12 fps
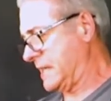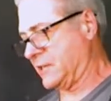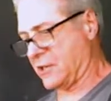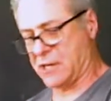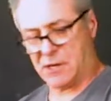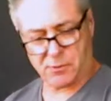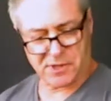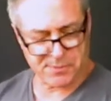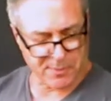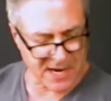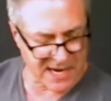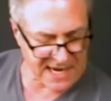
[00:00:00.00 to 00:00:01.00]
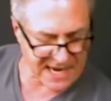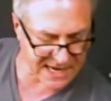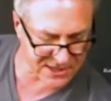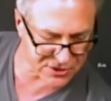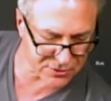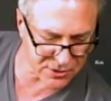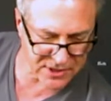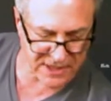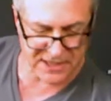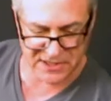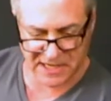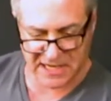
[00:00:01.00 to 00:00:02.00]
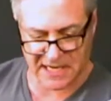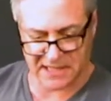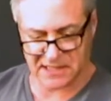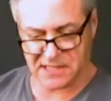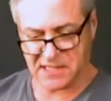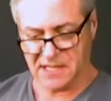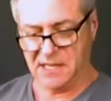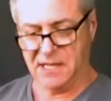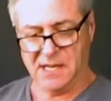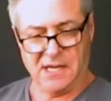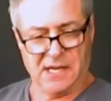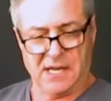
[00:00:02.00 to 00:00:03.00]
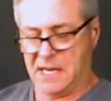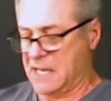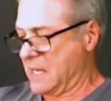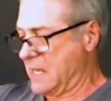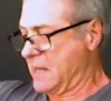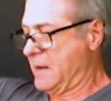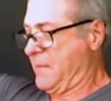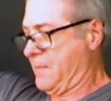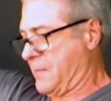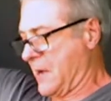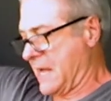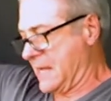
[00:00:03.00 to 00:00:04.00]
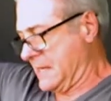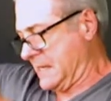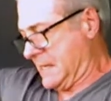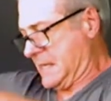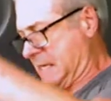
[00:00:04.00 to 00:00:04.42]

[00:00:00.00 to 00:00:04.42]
and you can always buy extra of these kits, but